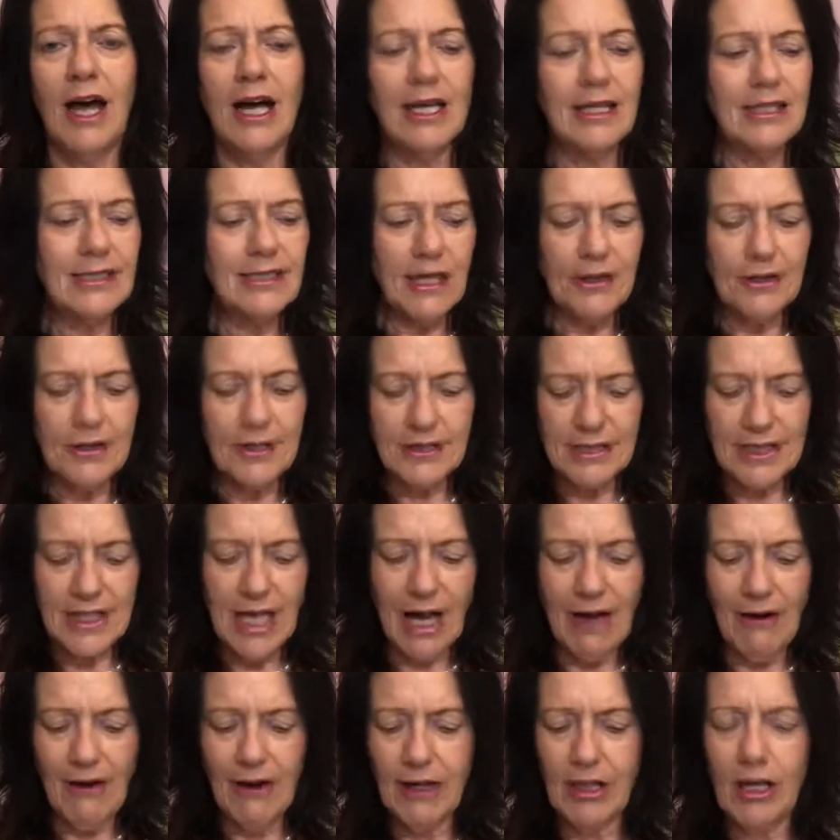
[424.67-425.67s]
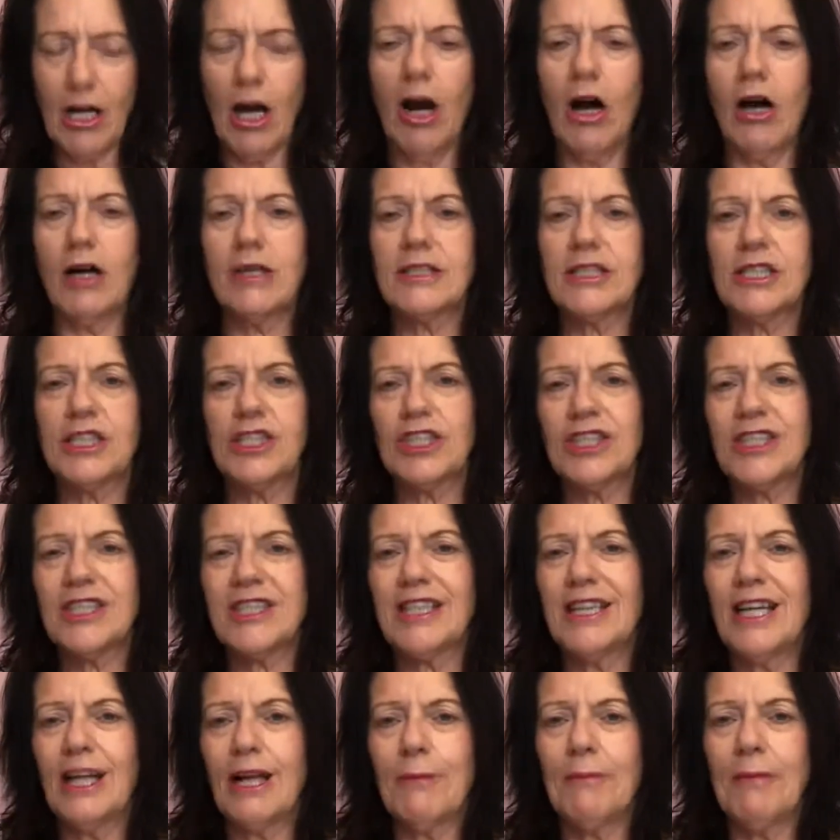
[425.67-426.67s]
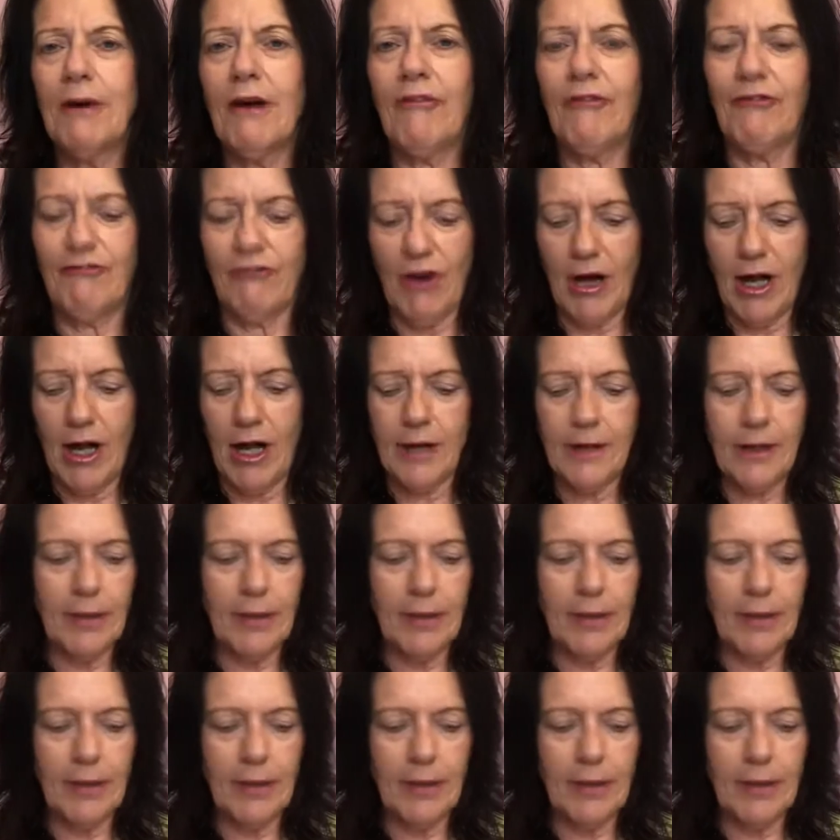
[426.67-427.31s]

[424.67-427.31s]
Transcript: So the tarot cards is just a little bit of fun.